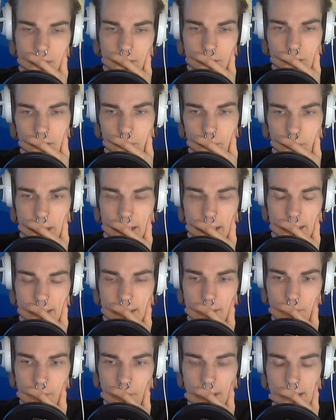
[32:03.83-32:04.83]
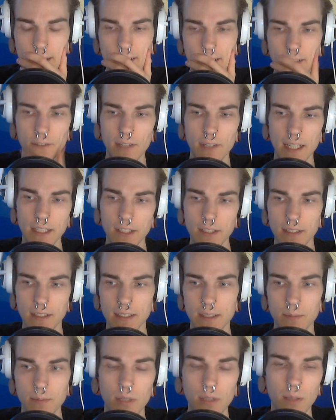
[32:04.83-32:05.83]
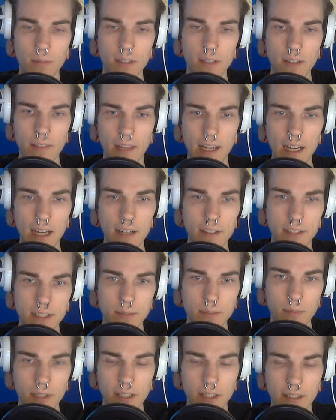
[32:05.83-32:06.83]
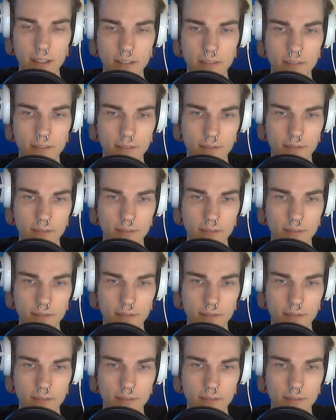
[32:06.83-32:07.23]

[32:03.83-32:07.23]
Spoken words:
the metal direction, it's probably The Artist Murder.